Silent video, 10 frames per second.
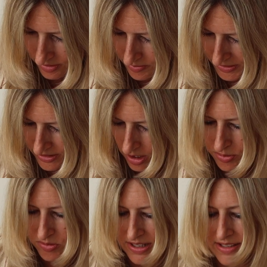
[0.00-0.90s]
some
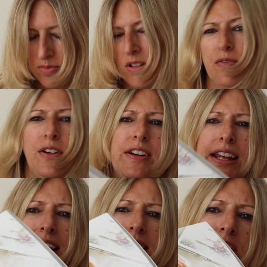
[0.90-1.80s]
examples. There's some like
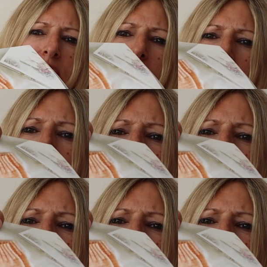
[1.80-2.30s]
variegated yarn,